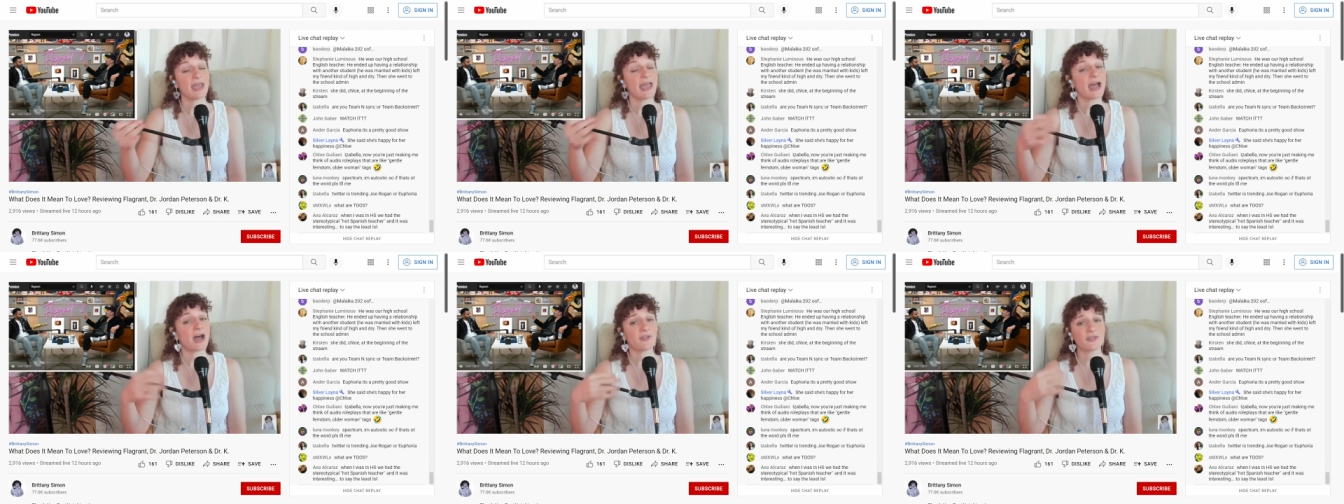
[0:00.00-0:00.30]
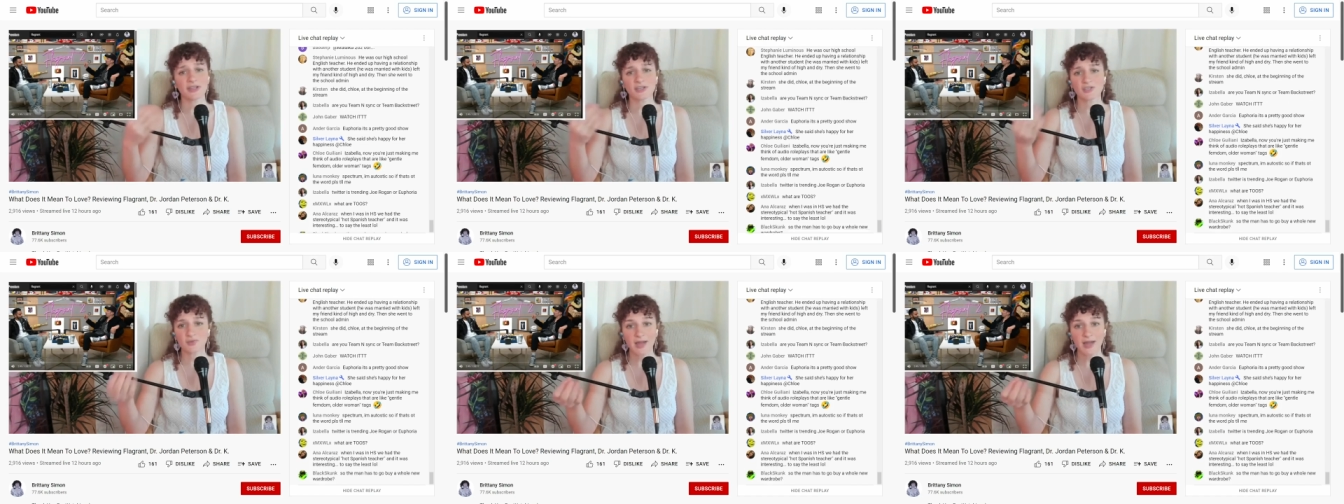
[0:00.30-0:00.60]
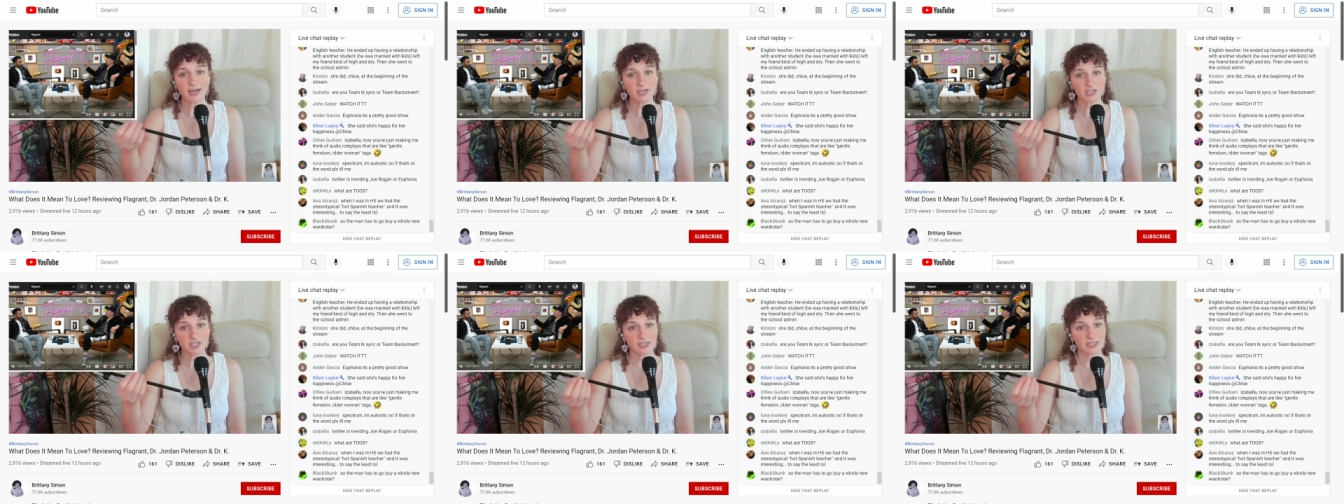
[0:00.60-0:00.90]
How the
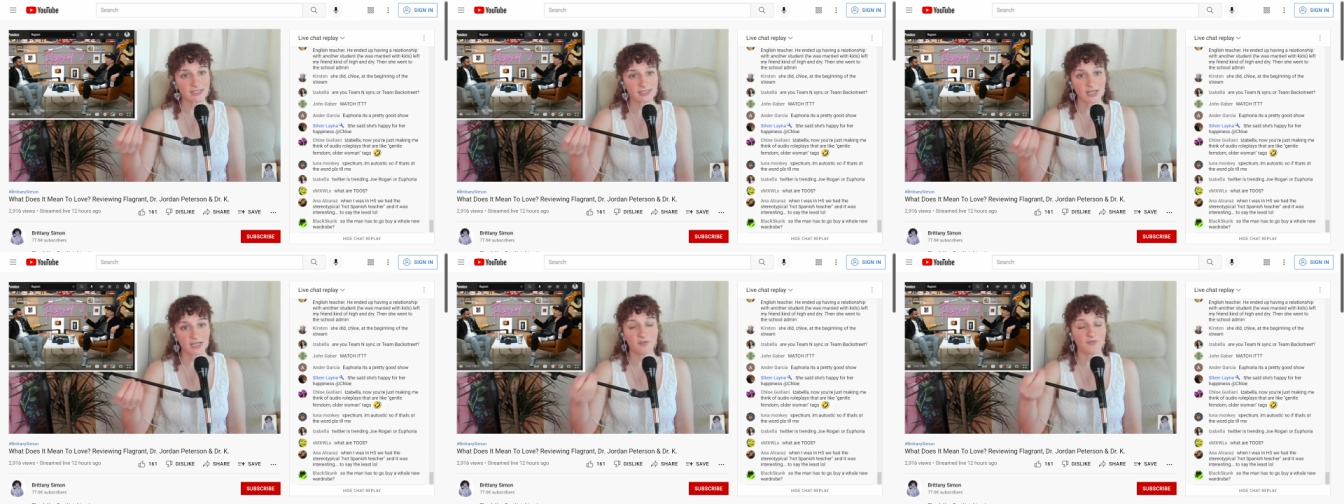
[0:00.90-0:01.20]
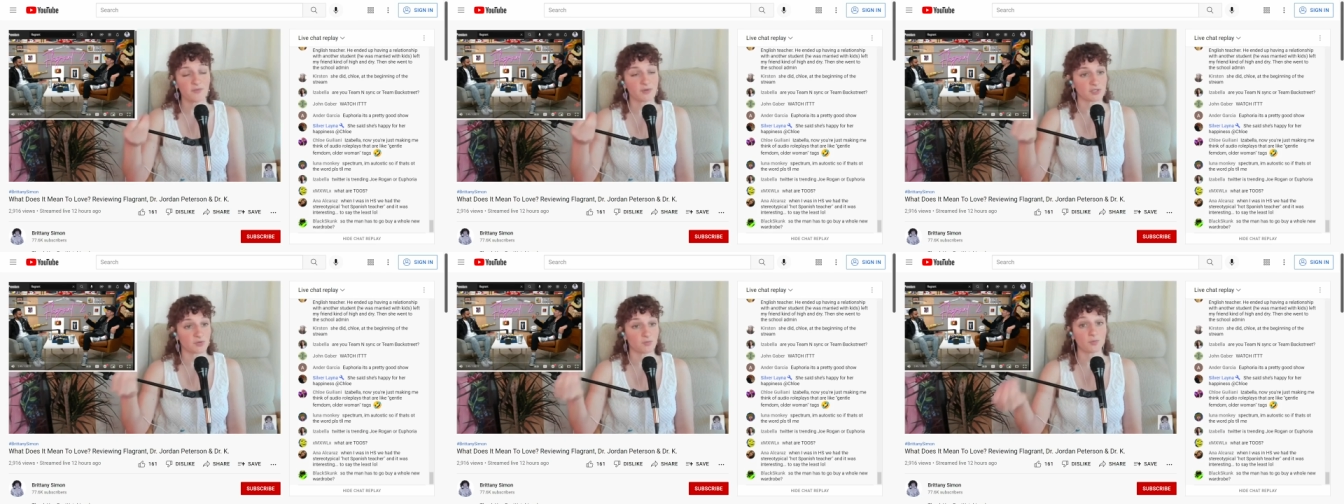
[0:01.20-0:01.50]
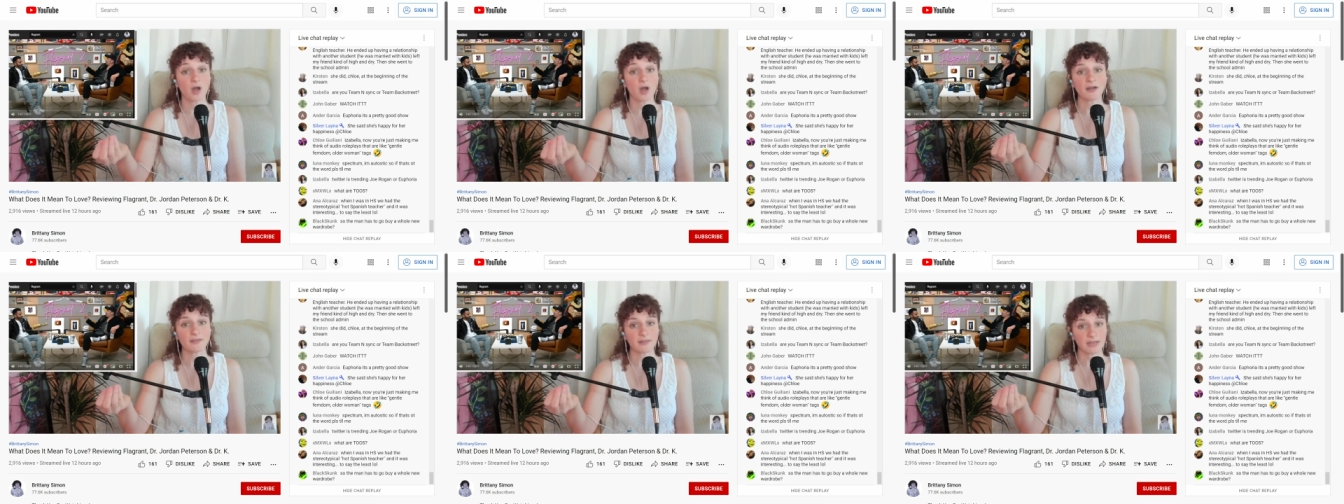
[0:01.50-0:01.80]
attraction itself wasn't
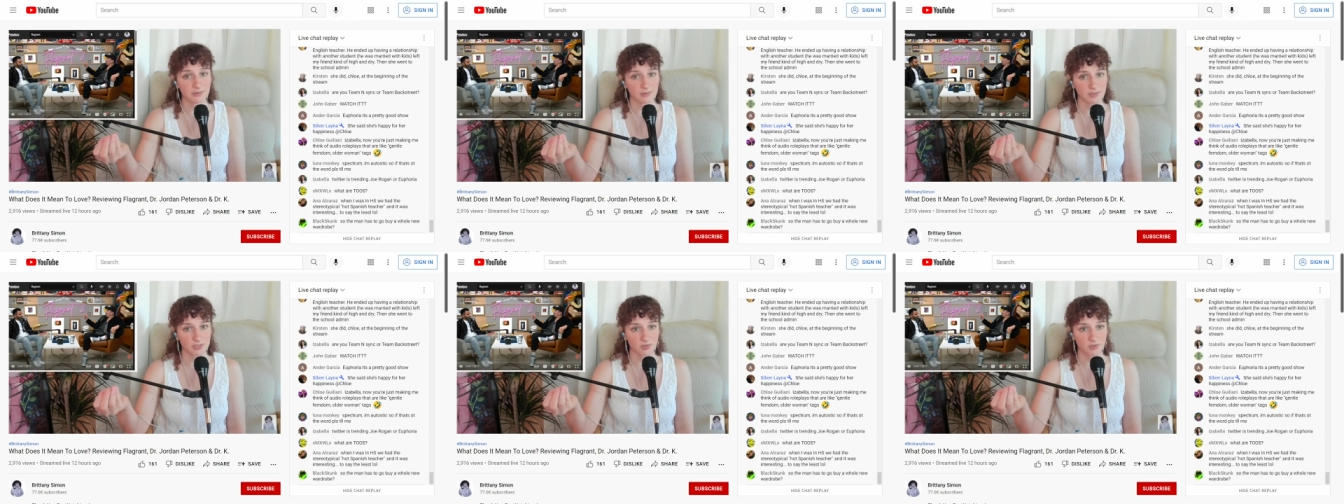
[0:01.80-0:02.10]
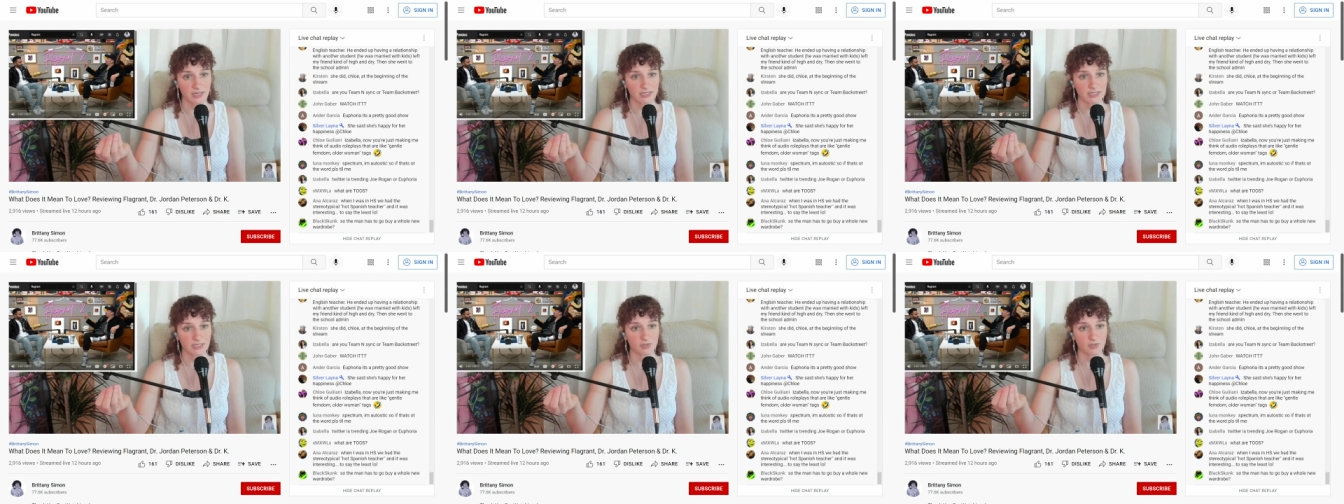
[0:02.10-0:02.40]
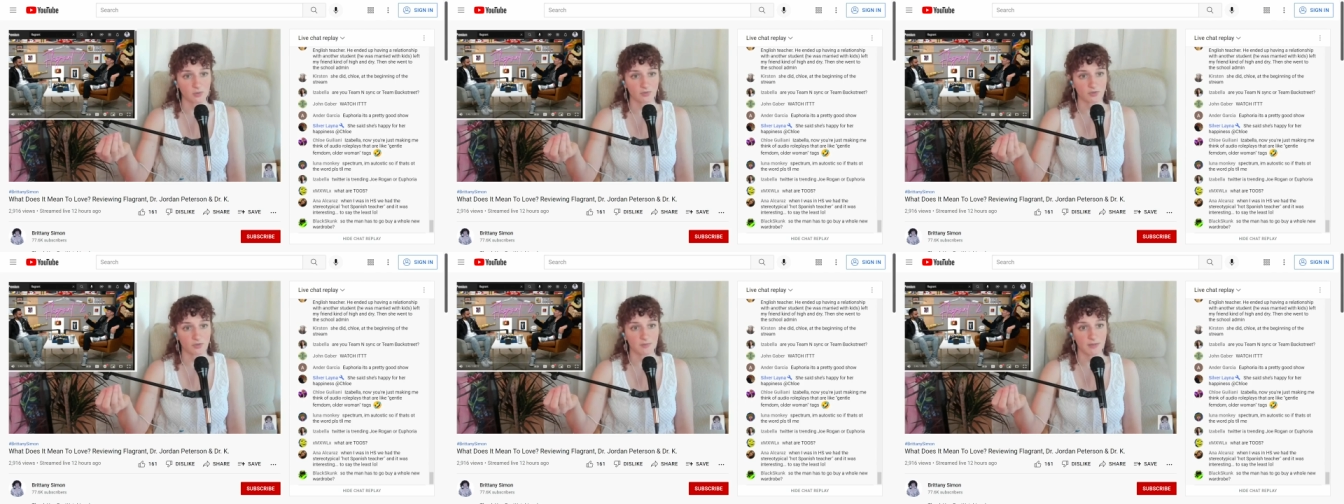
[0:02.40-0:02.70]
wrong that I was attracted to
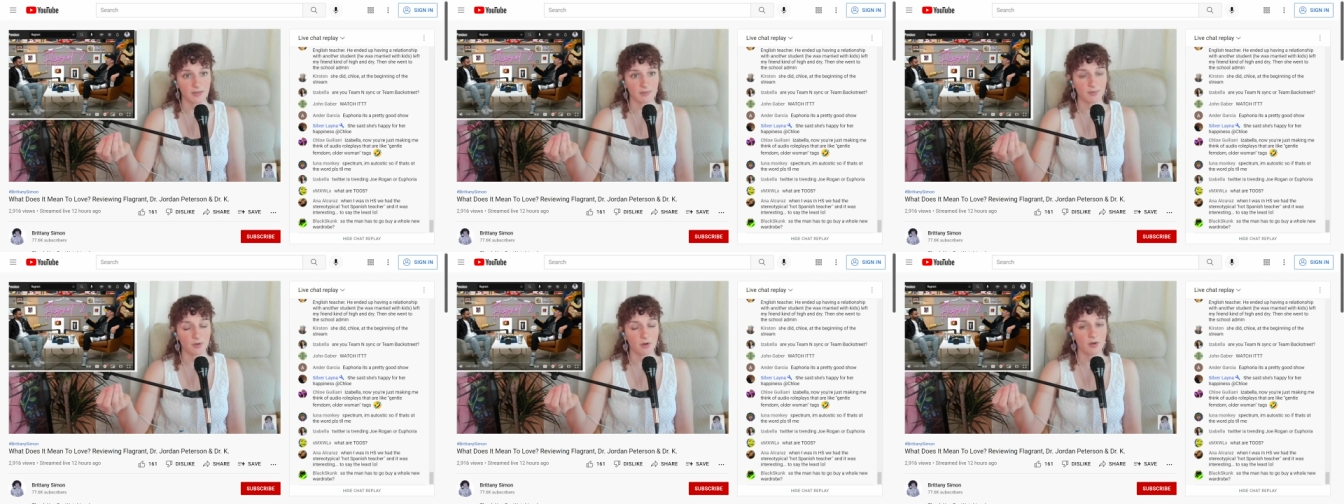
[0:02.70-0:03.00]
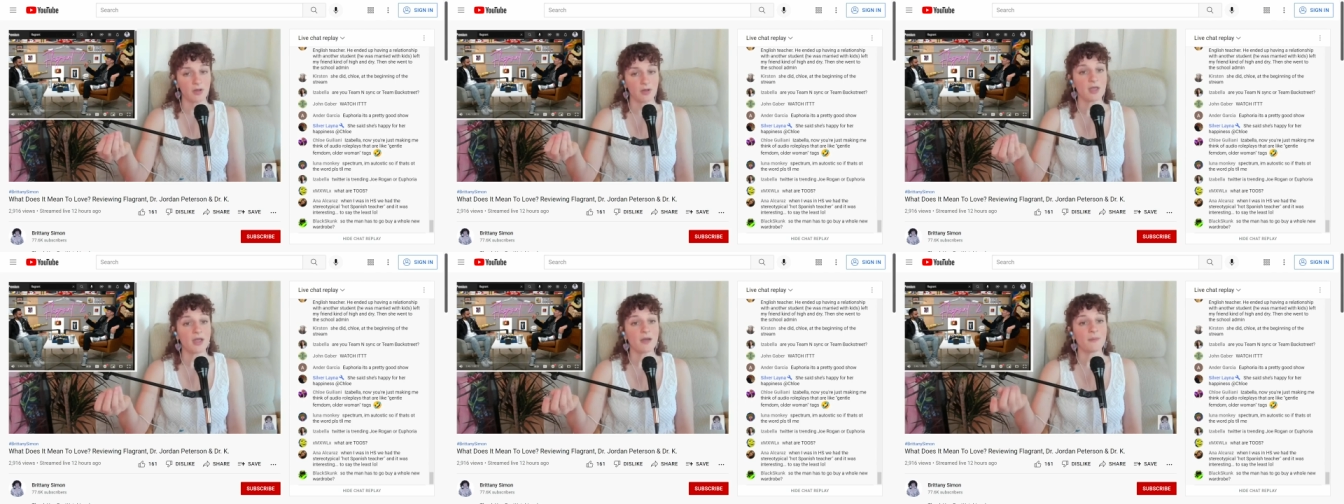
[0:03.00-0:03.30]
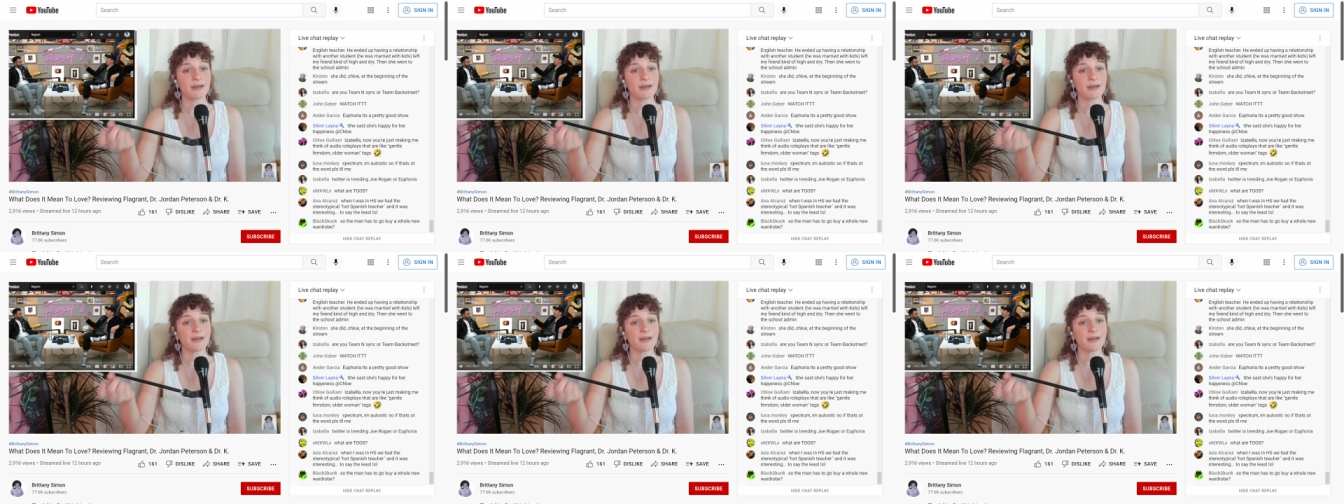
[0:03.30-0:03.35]
older people,